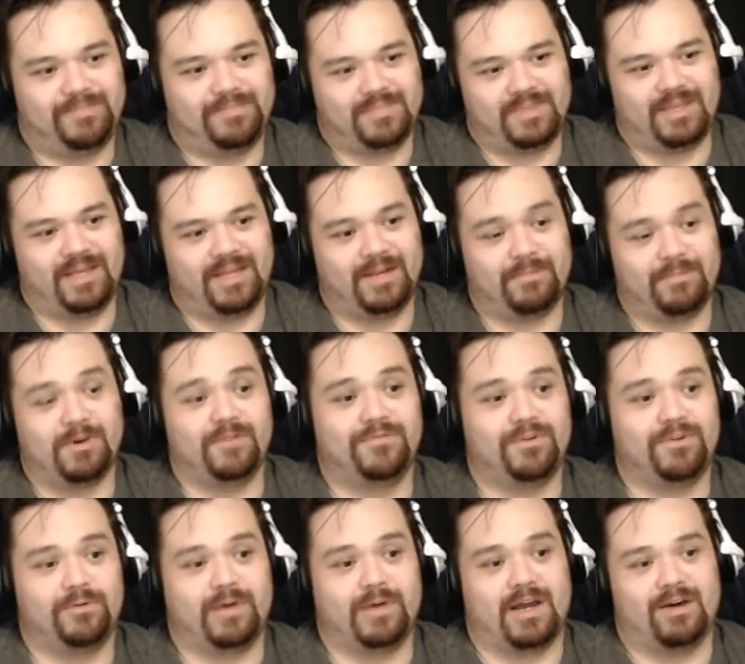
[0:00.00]
to get up off the
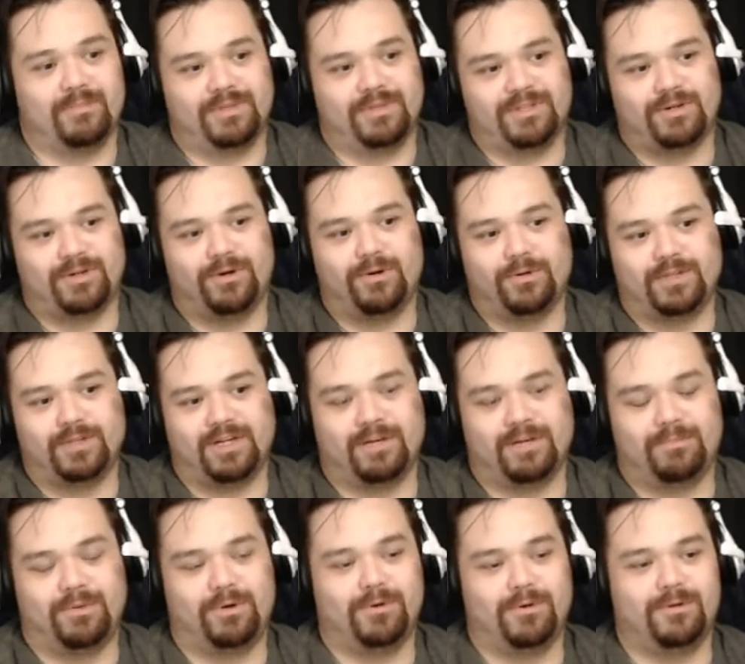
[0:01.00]
ground, but they're holding a
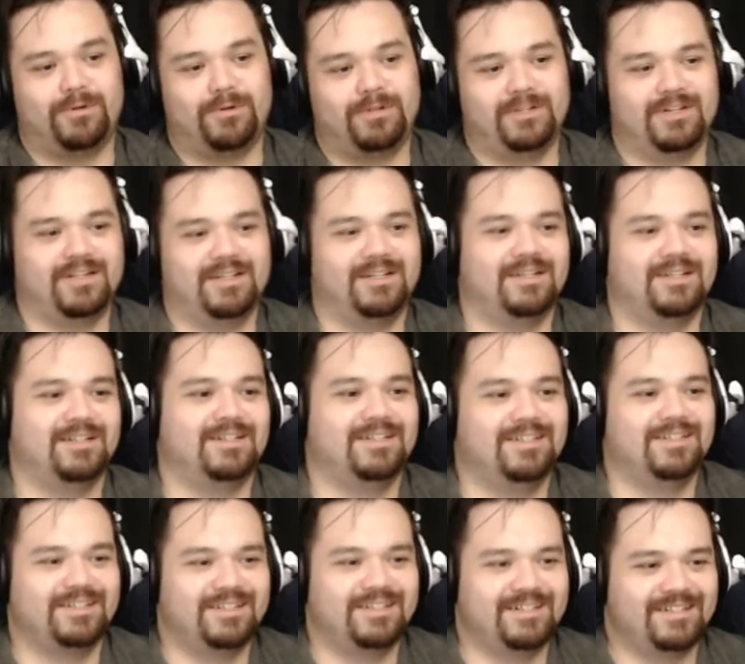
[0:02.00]
pole.
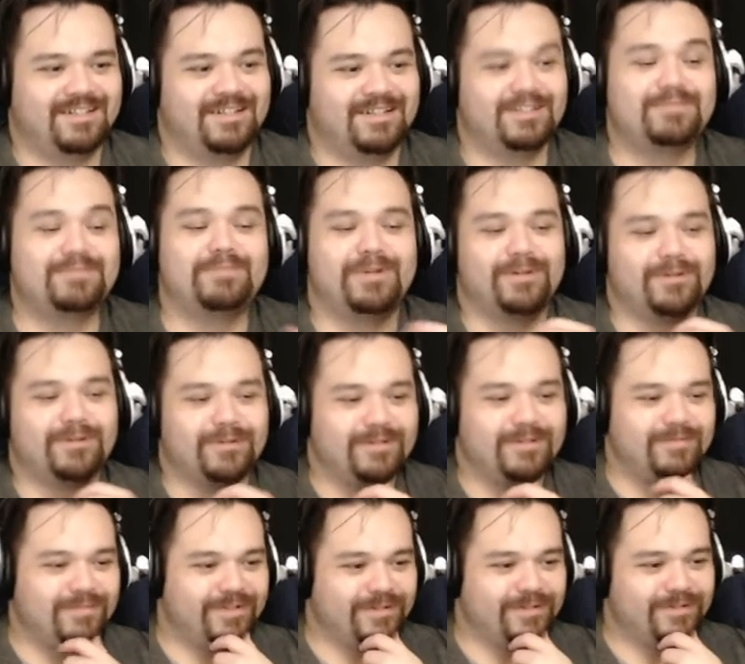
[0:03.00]
It's pretty cool.
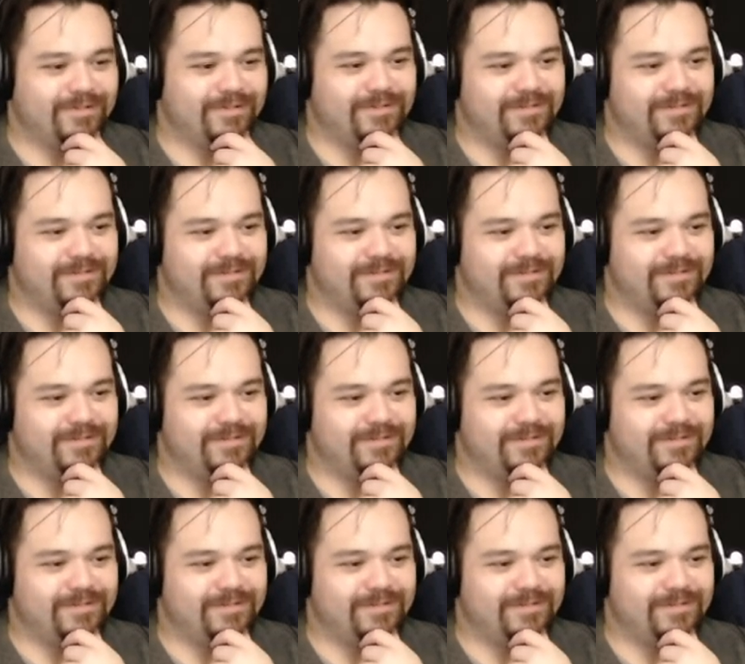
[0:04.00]
Pretty cool.